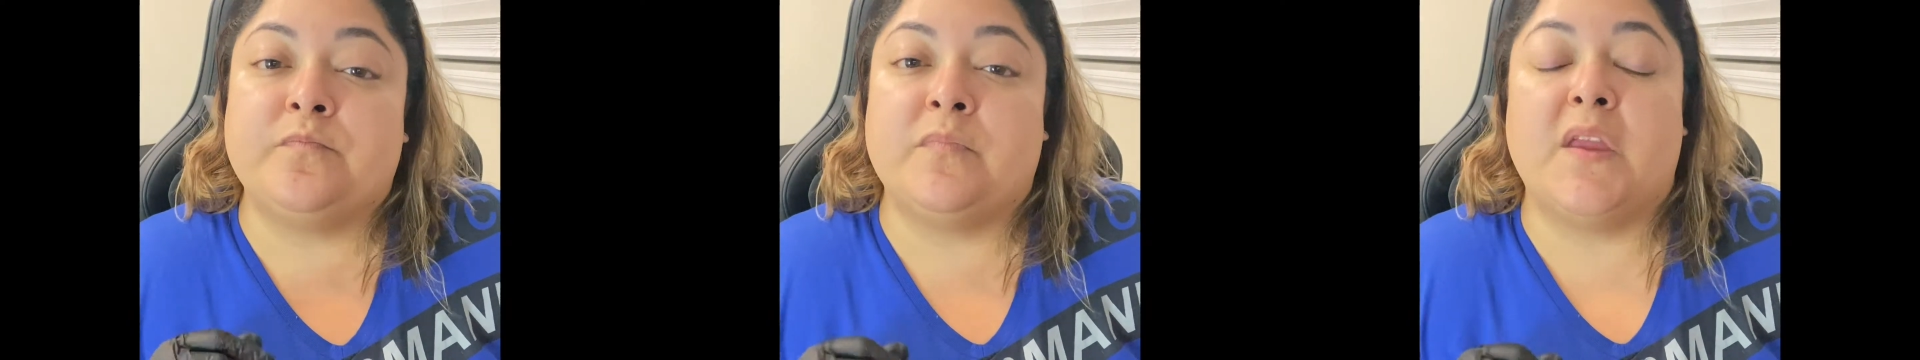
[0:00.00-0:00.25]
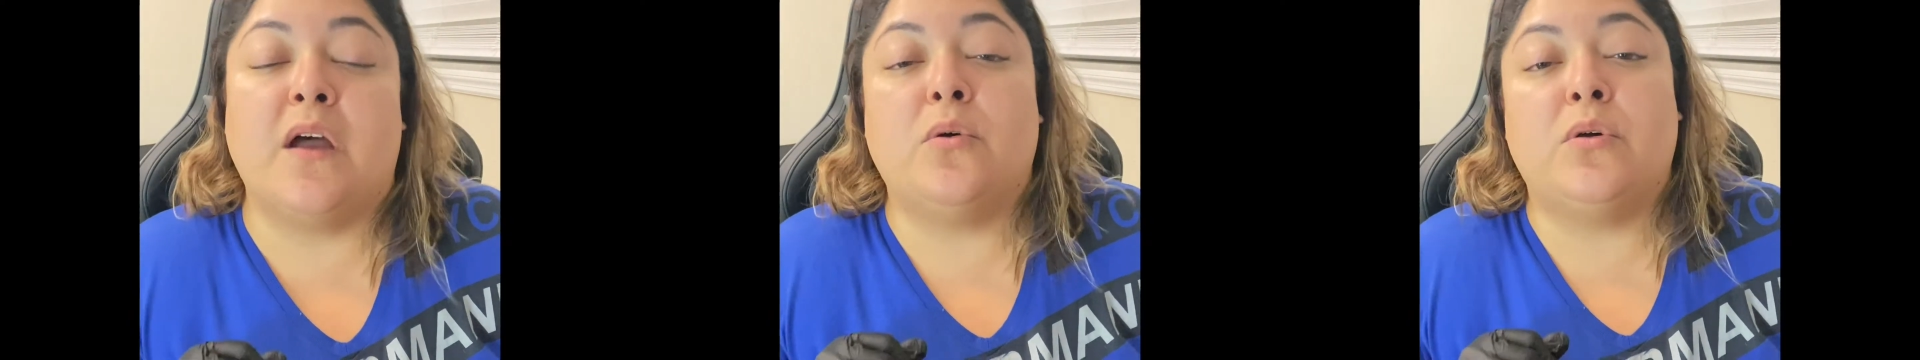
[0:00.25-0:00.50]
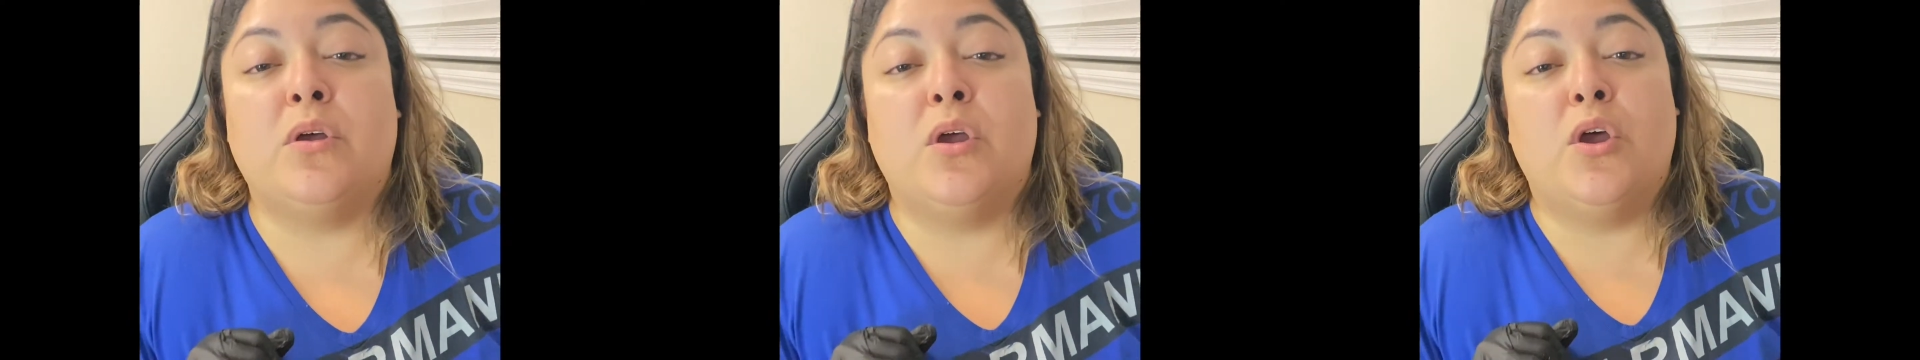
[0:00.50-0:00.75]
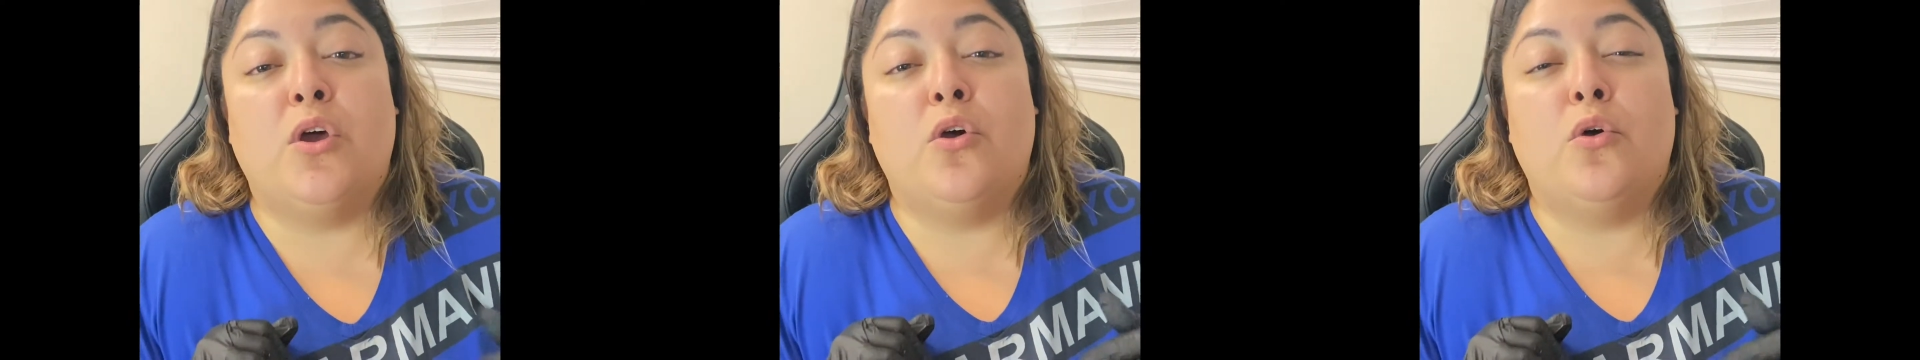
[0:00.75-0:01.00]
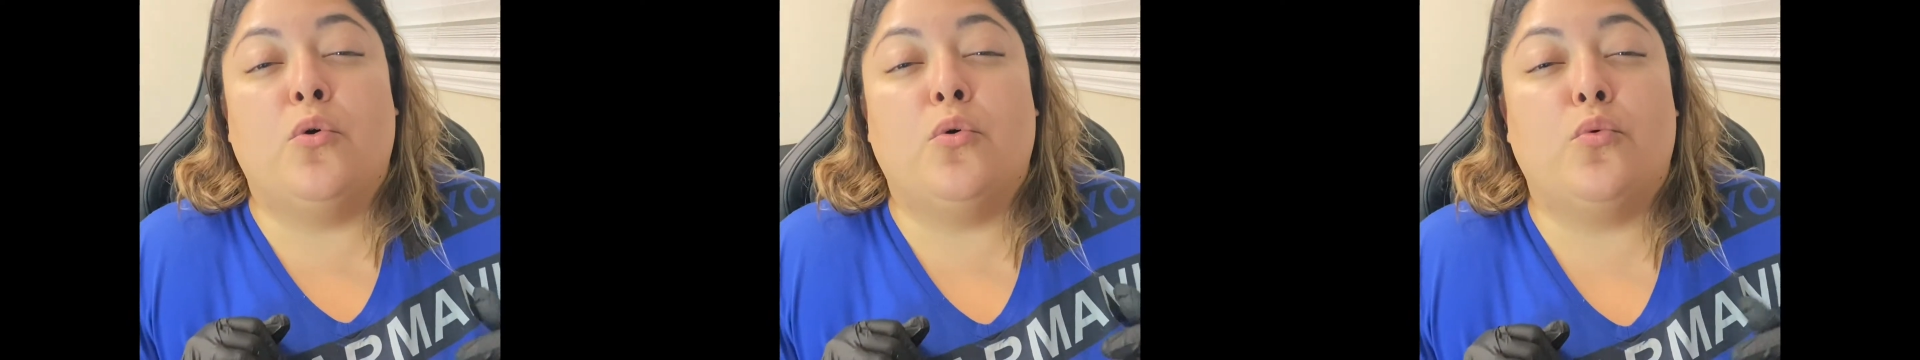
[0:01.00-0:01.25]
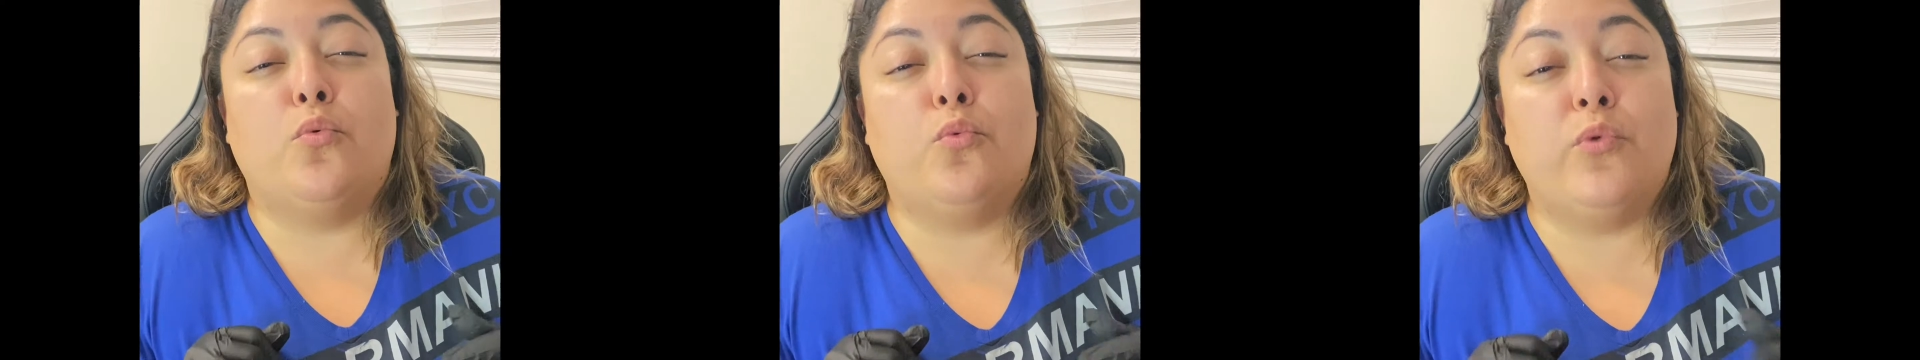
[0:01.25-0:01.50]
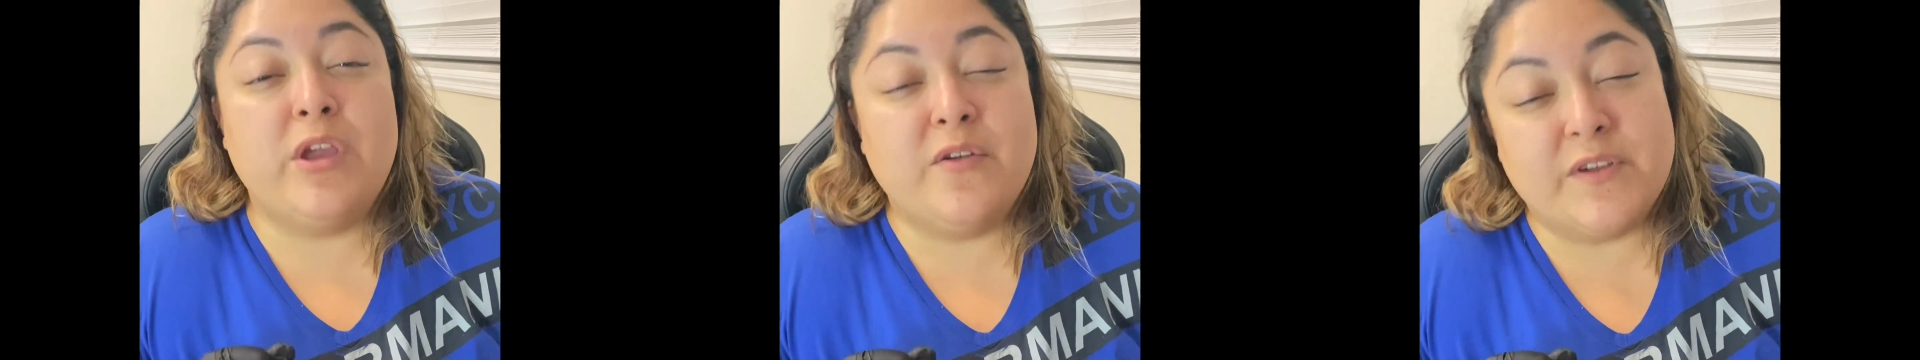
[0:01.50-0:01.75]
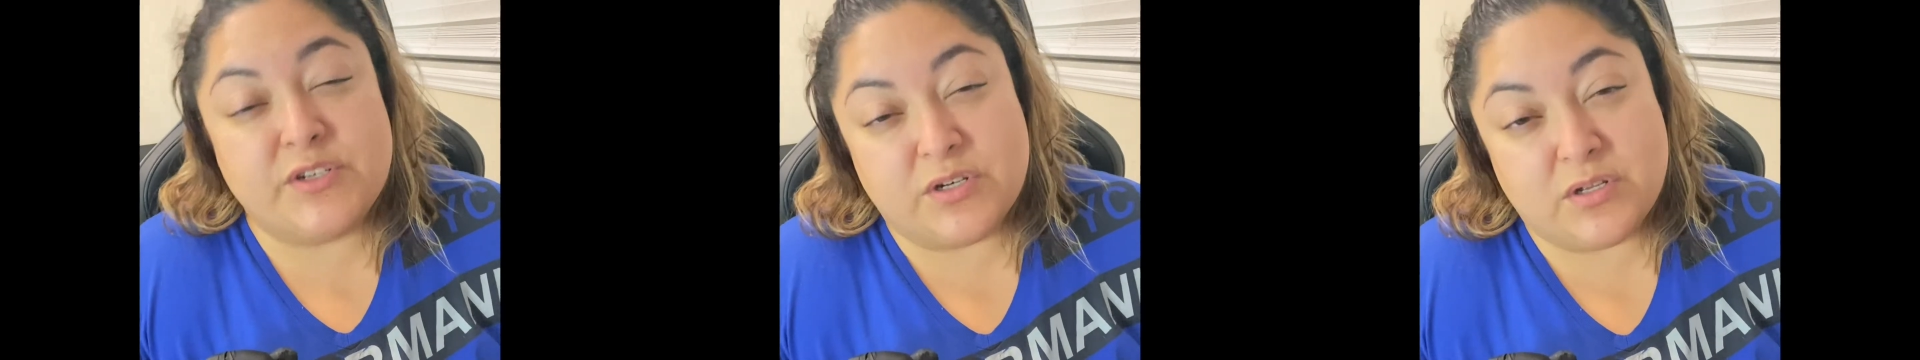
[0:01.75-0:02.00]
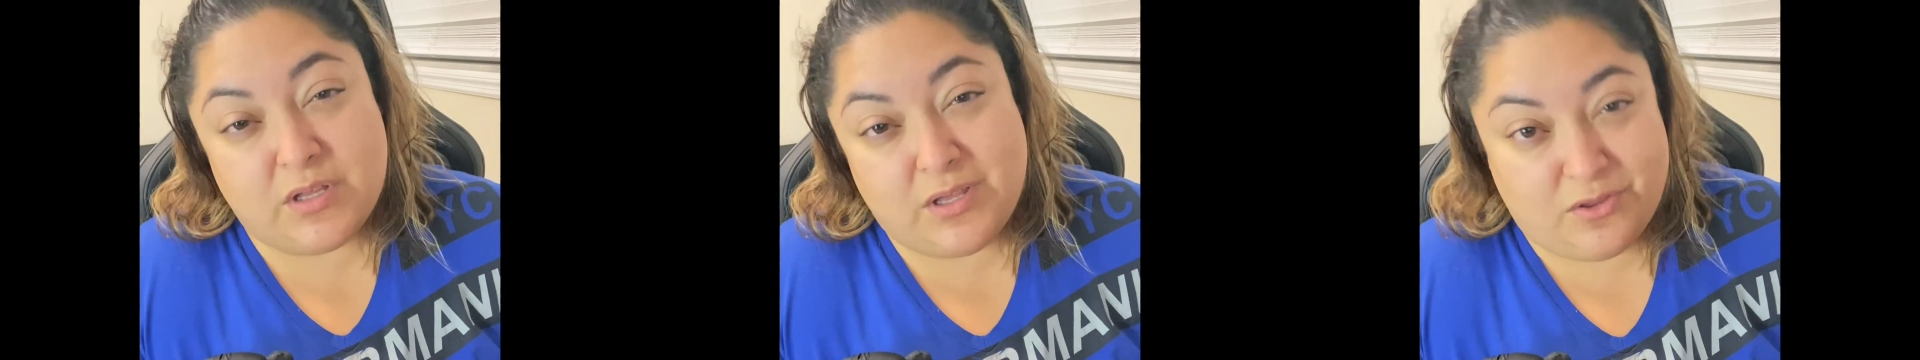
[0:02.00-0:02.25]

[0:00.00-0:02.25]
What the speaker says: Now, we originally